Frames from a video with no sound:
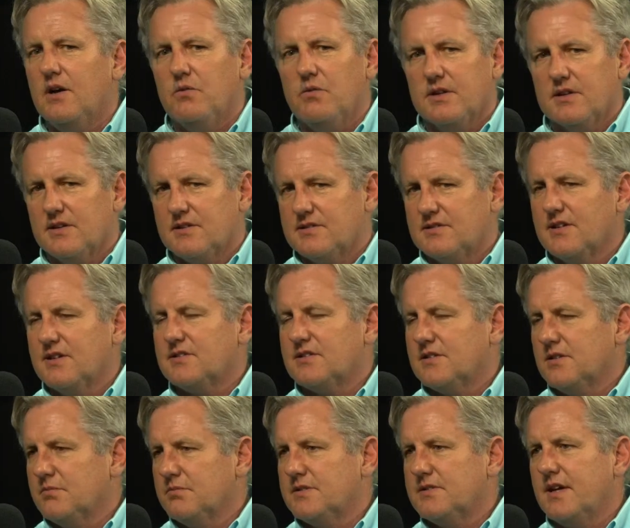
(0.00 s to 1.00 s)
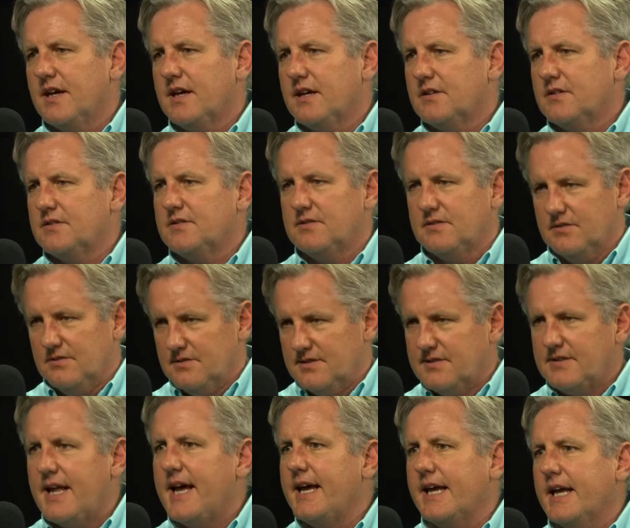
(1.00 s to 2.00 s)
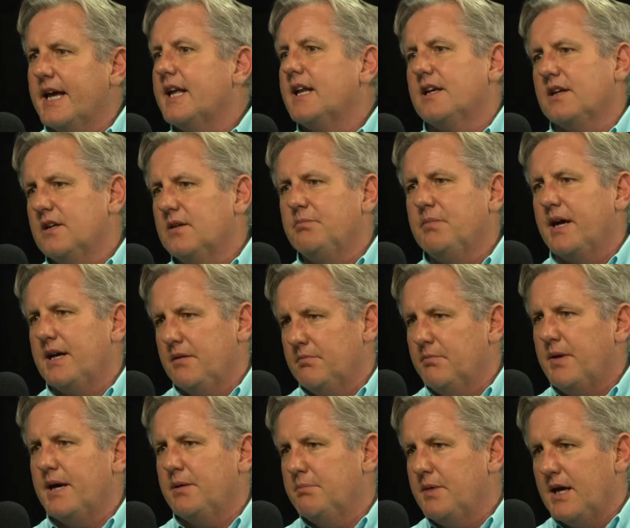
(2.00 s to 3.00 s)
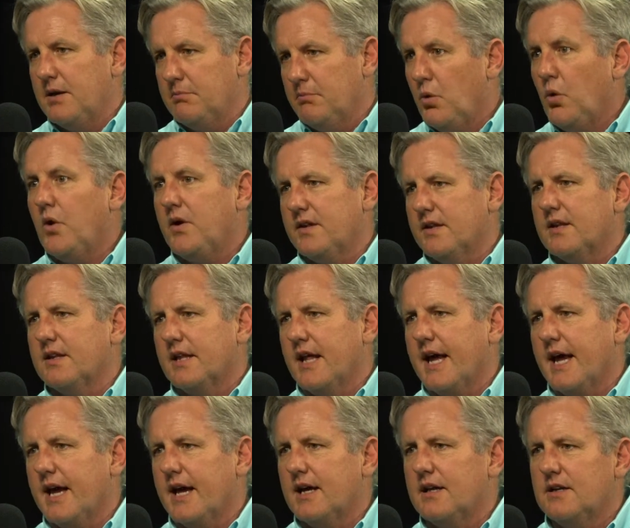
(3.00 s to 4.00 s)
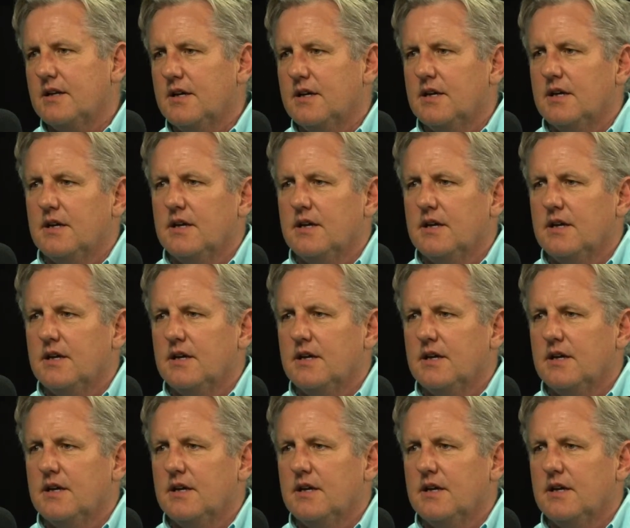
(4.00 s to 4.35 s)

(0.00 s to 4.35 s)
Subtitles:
When the system says stay in it, you may make more than that.